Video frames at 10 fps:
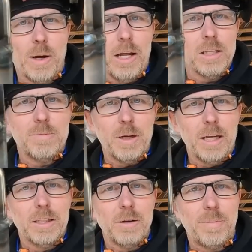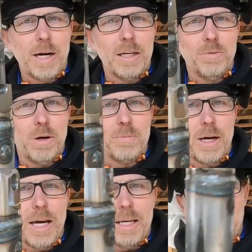welds, but compared to what
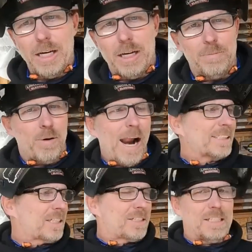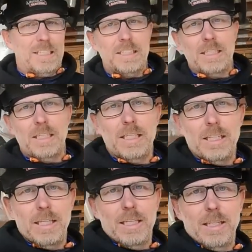my uh, practicing
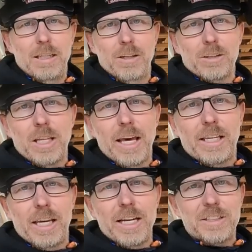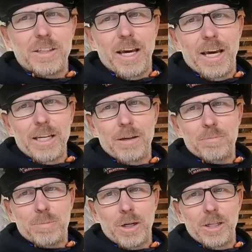looked like yesterday,
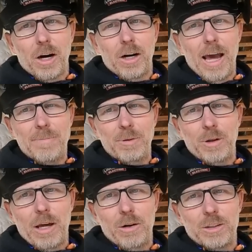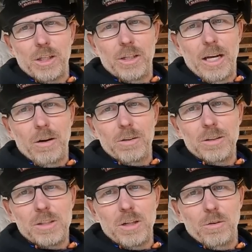I'm pretty darn happy with how it turned
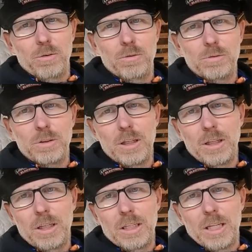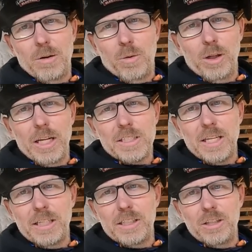out. So. Uh, one last
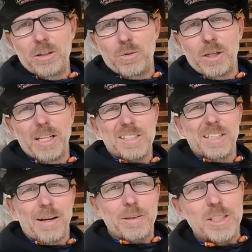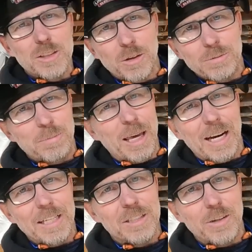thing to do, one last thing. I so, man,
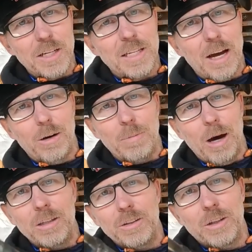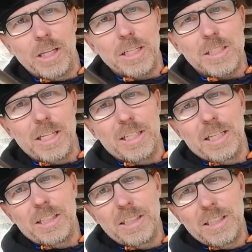I stressed out about doing this, and
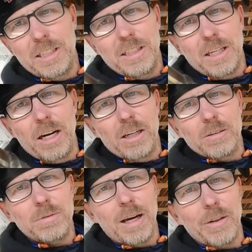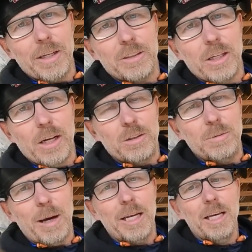uh, I don't know. I don't think it turned out
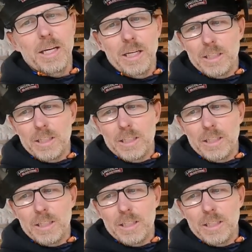too bad.